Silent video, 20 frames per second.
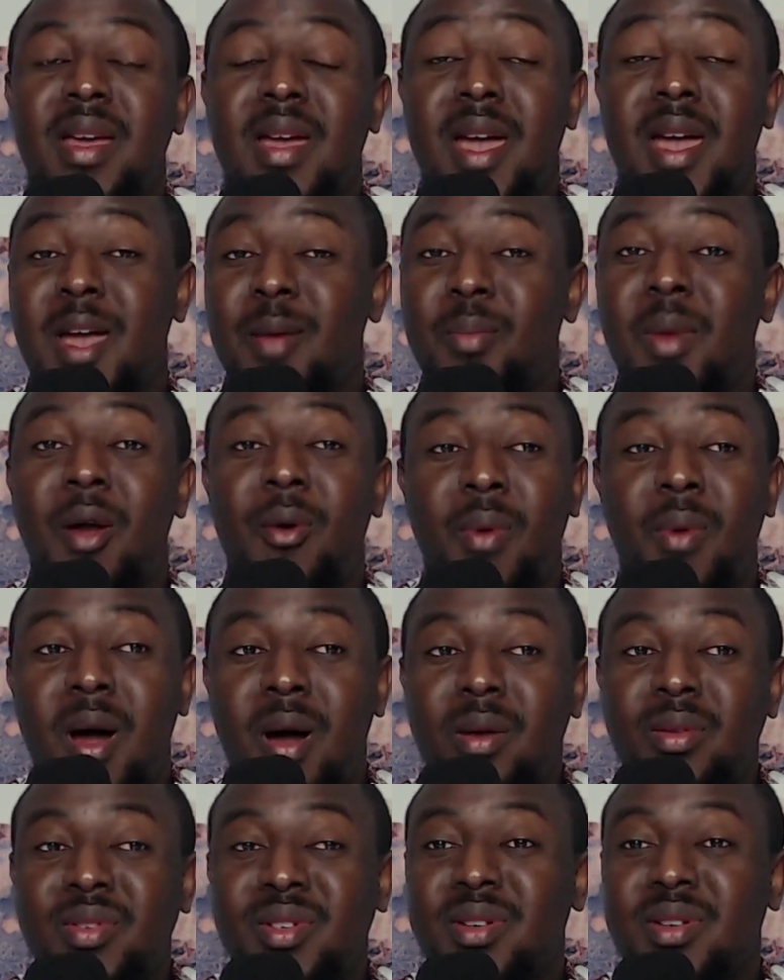
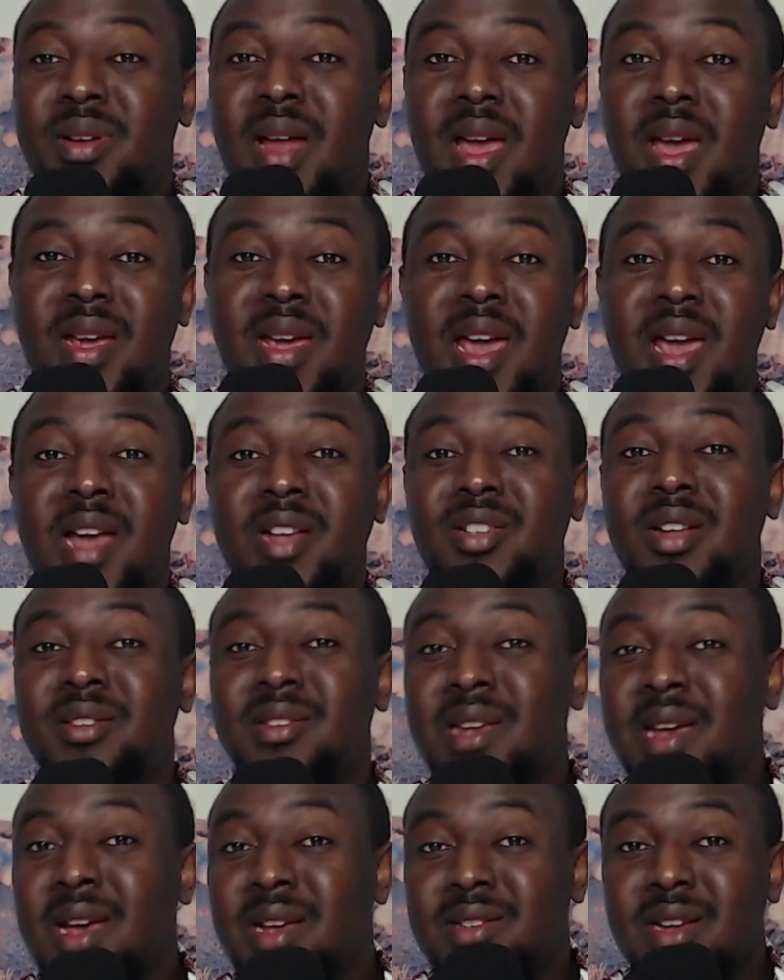around, like agents